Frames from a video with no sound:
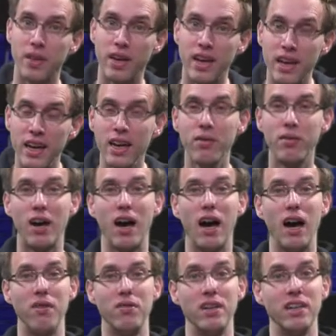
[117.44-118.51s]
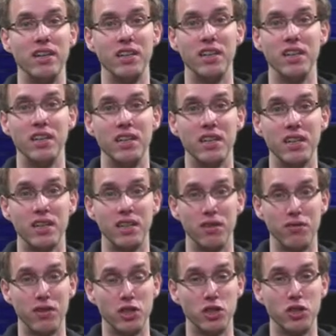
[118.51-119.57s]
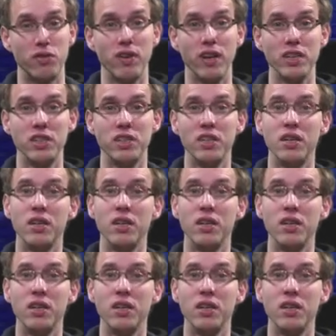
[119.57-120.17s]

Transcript: here we have a linear differential equation